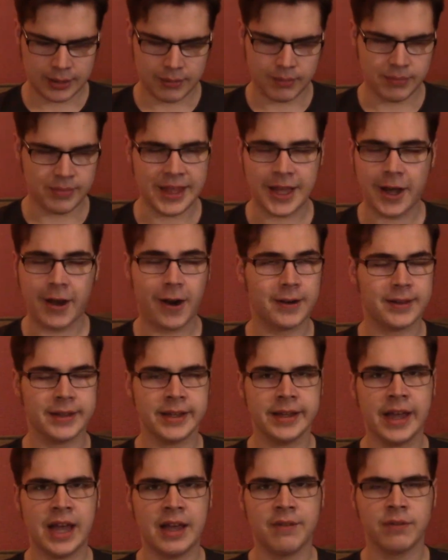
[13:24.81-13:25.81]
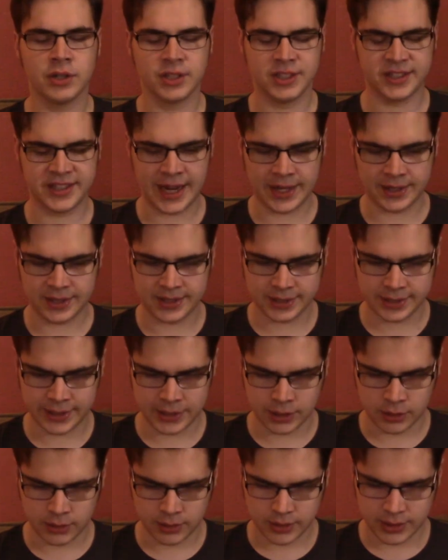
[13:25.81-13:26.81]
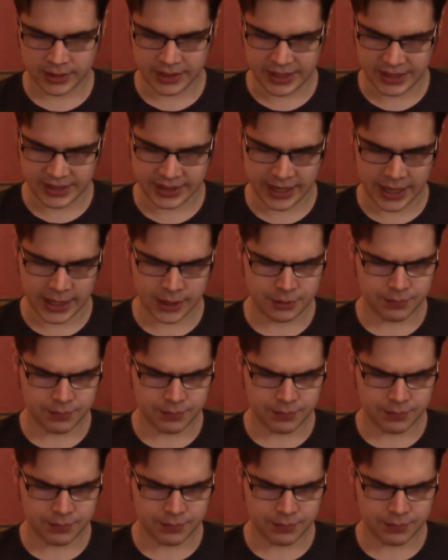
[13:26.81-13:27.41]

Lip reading: They hardly ever stand still, he said.